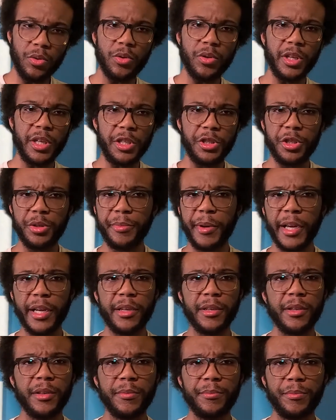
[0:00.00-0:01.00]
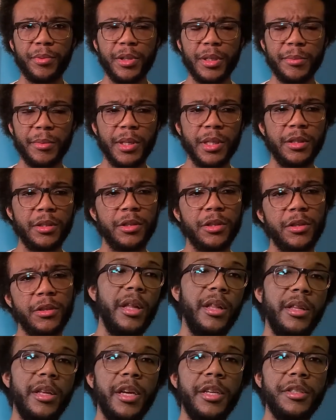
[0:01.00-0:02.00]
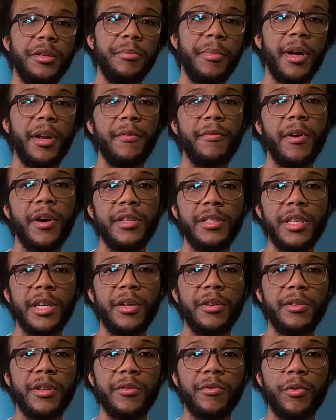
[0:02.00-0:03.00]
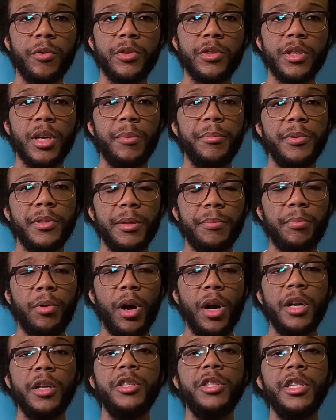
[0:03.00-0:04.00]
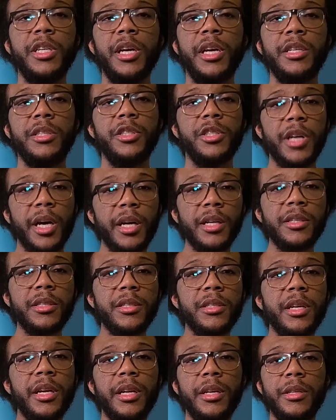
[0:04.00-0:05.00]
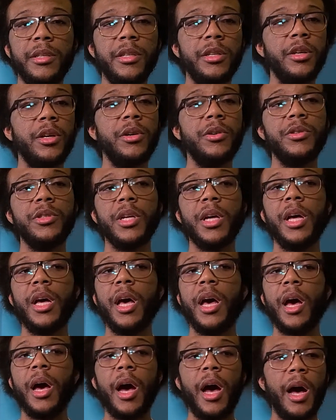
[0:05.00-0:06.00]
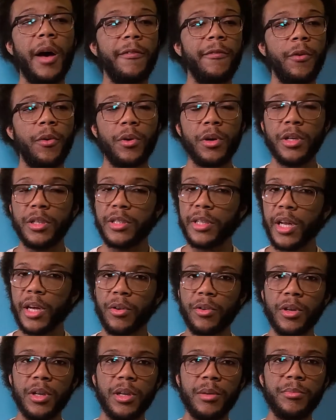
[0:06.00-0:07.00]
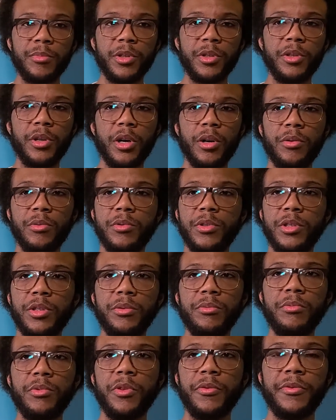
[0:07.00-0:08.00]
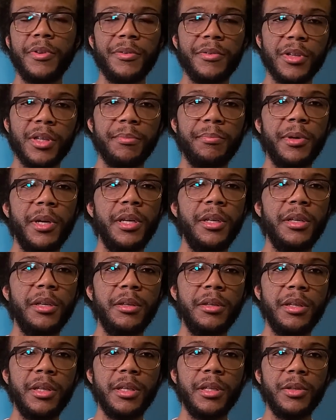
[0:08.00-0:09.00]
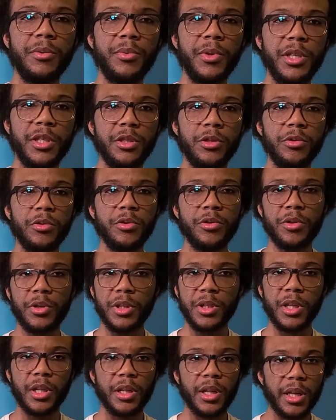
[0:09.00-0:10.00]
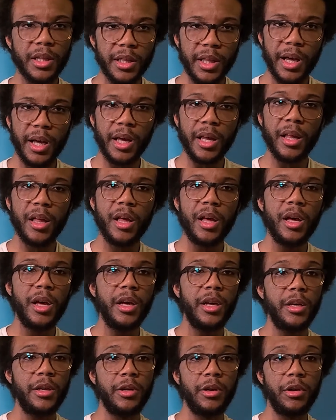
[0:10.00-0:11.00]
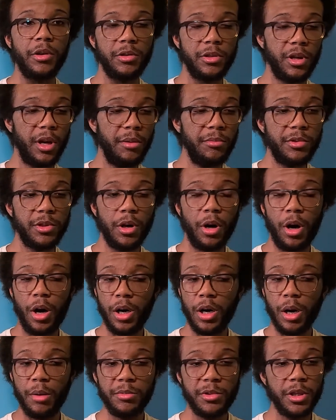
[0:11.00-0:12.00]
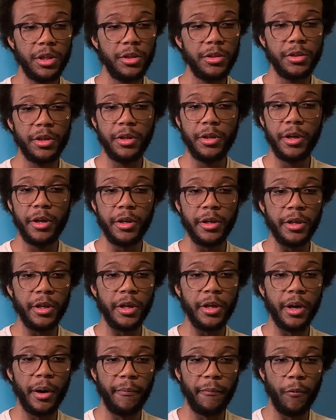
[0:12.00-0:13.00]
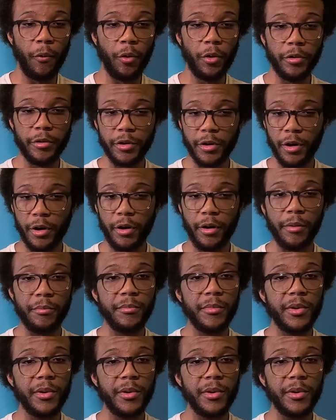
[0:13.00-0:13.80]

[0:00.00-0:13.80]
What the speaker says: Asian man, pretty much. The Asian man finds out that Forrest Gump is a prodigy at chess, and he goes, Forrest, how come you've never competed in any regionals or anything like that? He goes, I'm sorry, I'm just an idiot, I'm Forrest Gump.